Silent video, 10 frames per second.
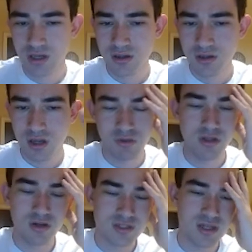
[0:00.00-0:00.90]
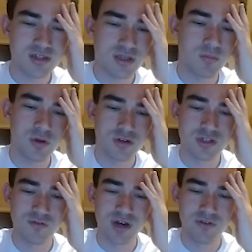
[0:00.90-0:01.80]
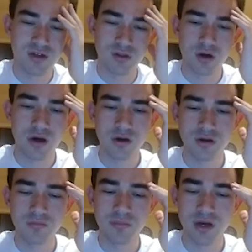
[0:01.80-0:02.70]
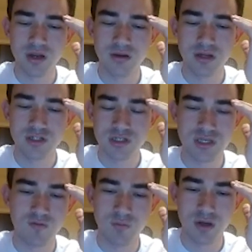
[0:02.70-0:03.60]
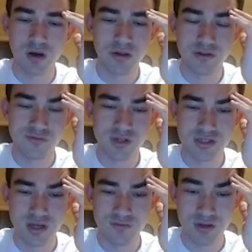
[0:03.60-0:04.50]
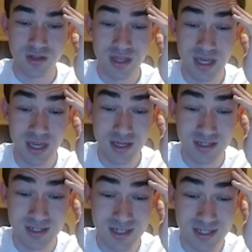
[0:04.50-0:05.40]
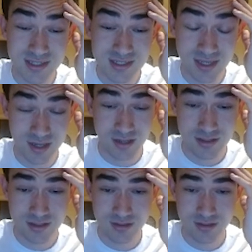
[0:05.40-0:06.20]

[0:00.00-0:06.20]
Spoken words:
I mean, you could say this computer's surviving longer, but it's just giving me all the free stuff. King d6.